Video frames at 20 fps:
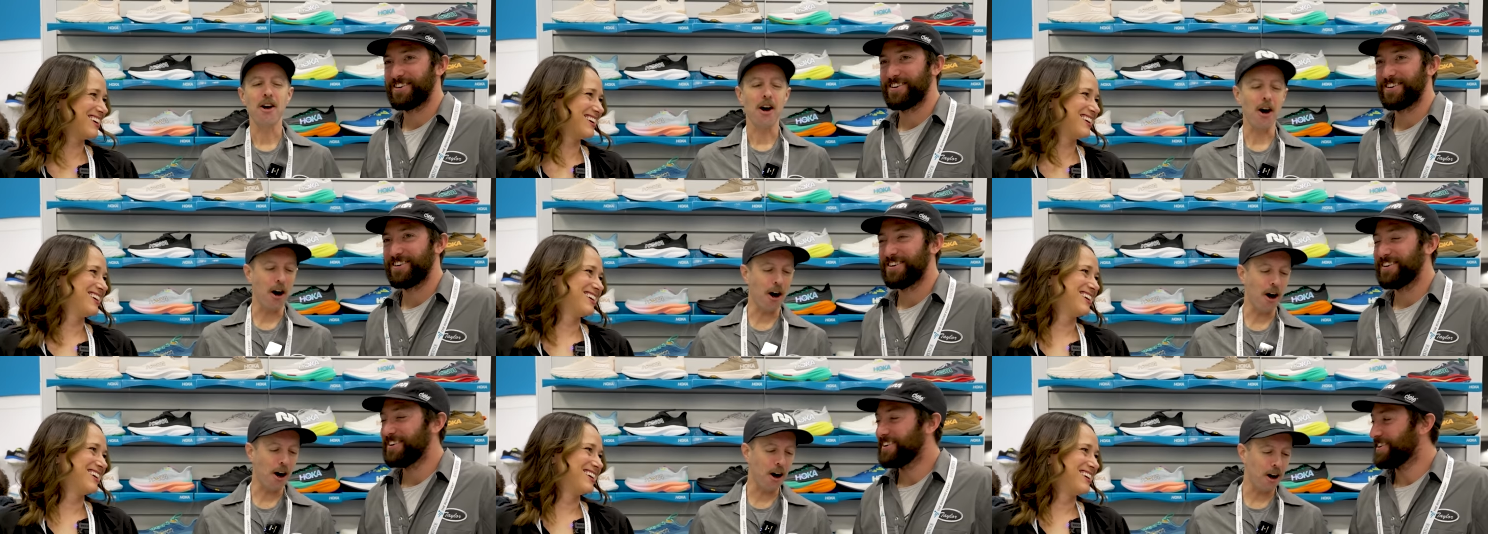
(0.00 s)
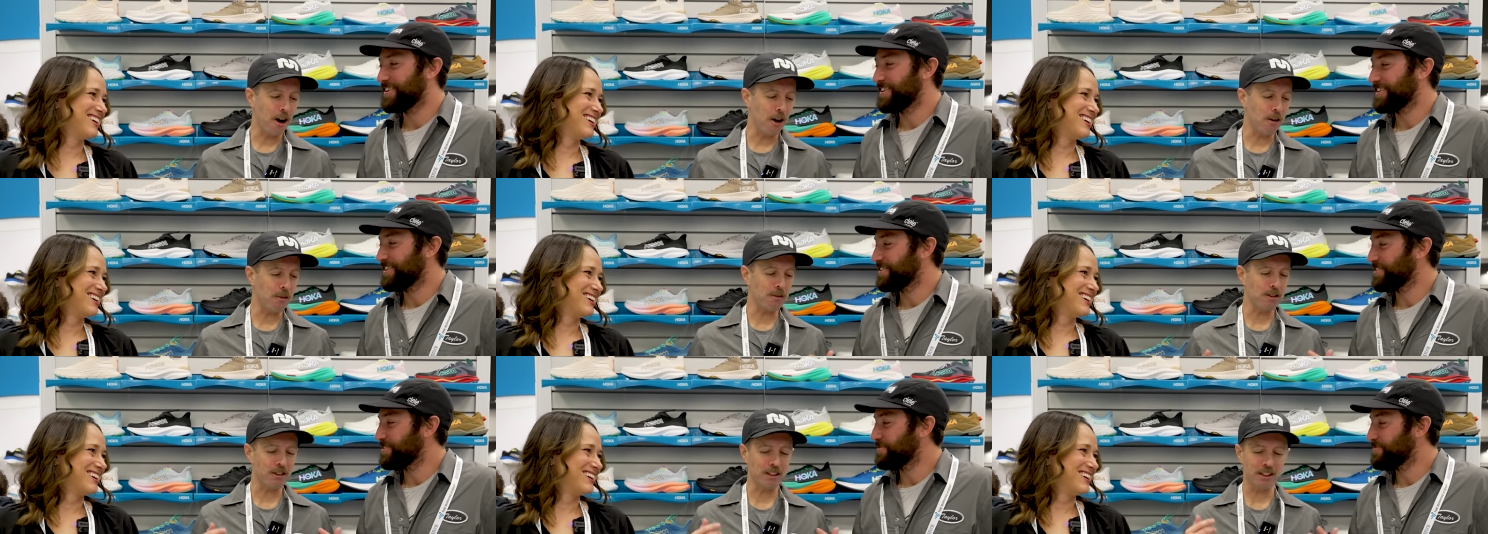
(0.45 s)

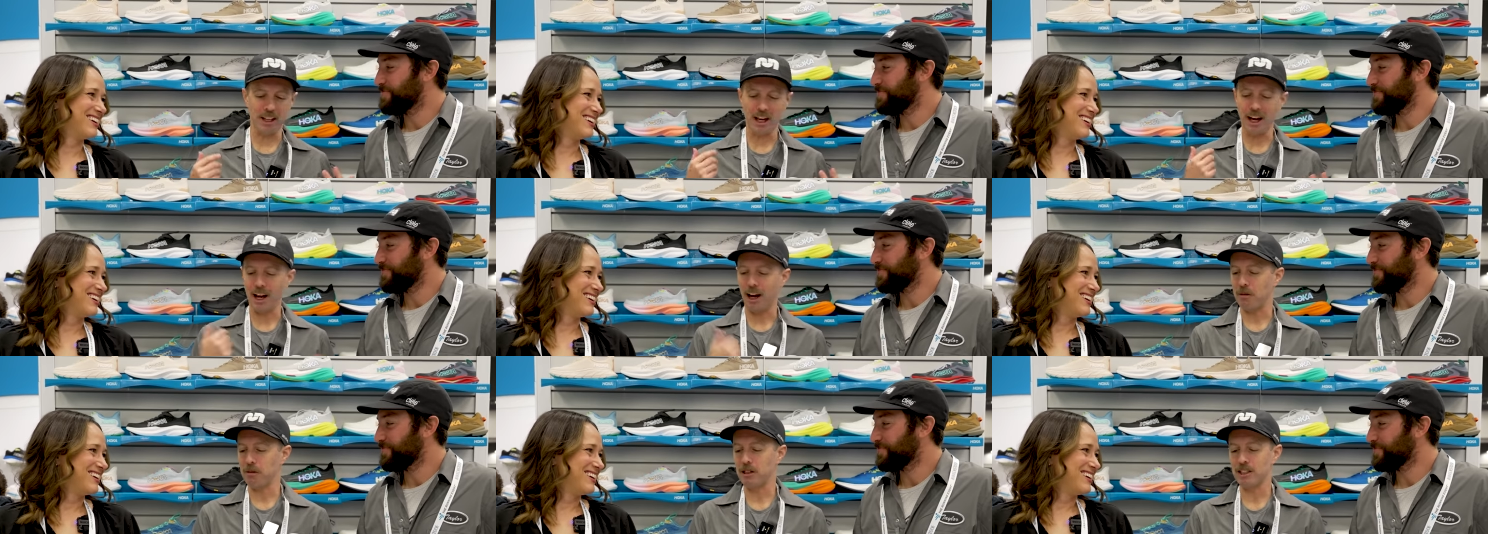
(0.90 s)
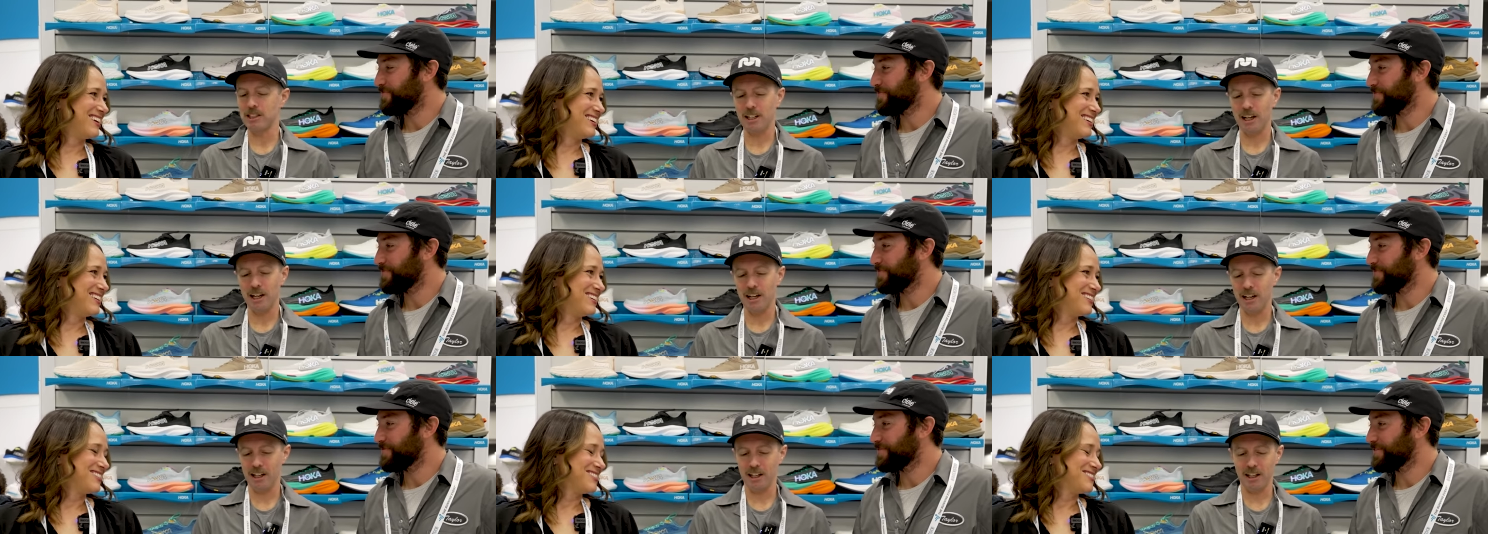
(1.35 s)
Speaker 1: Um, yeah, I'm
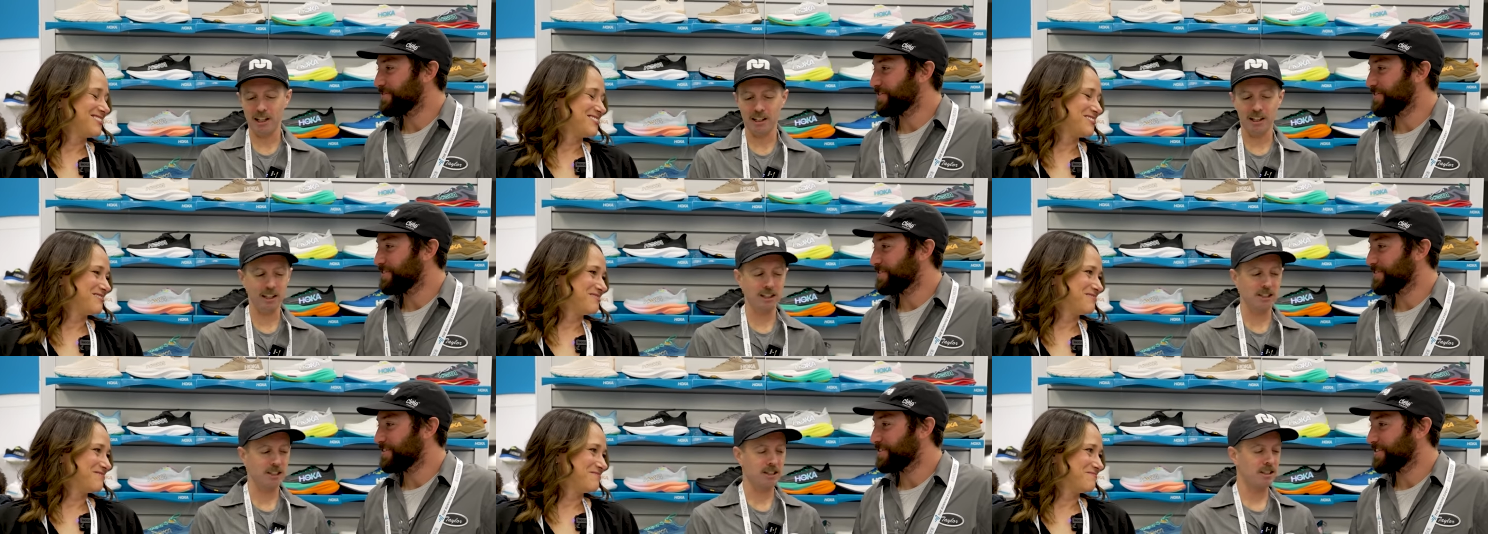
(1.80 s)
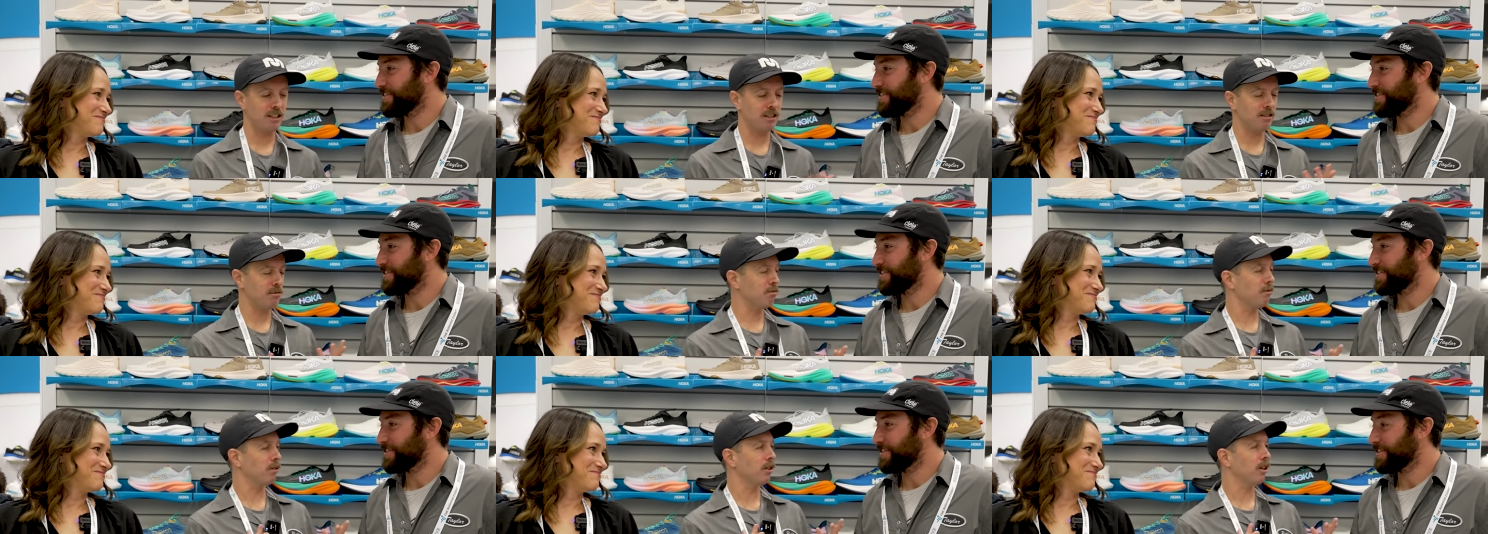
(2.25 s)
excited. I think it
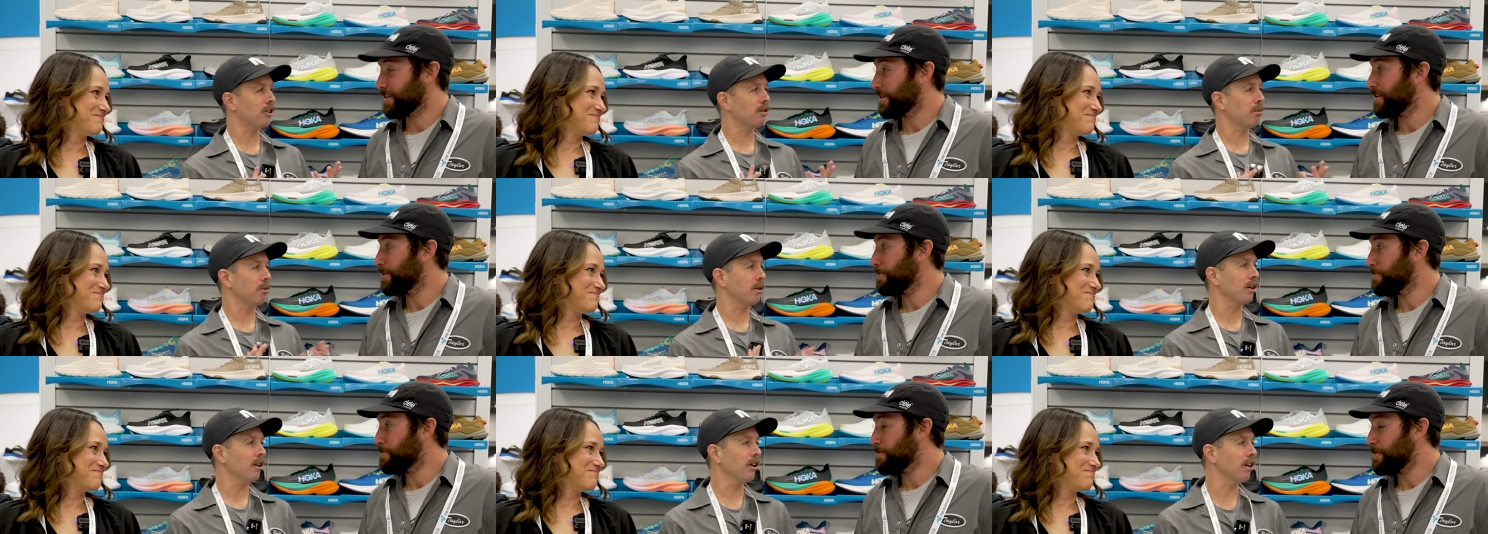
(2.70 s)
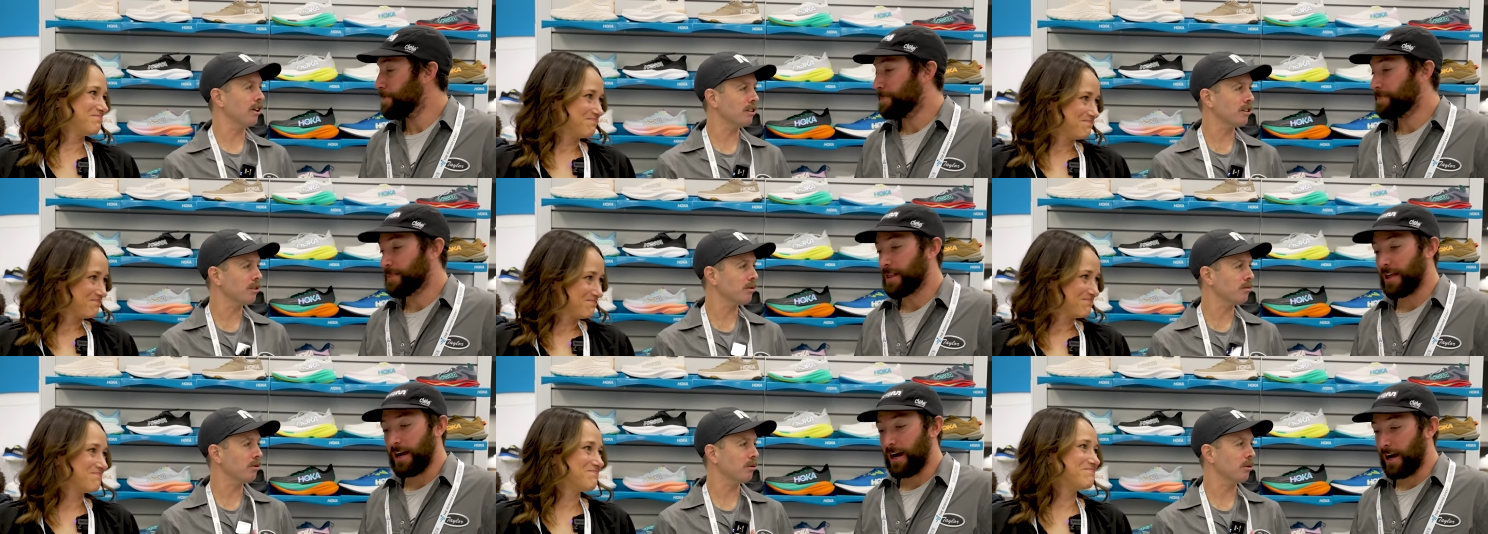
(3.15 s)
looks pretty awesome.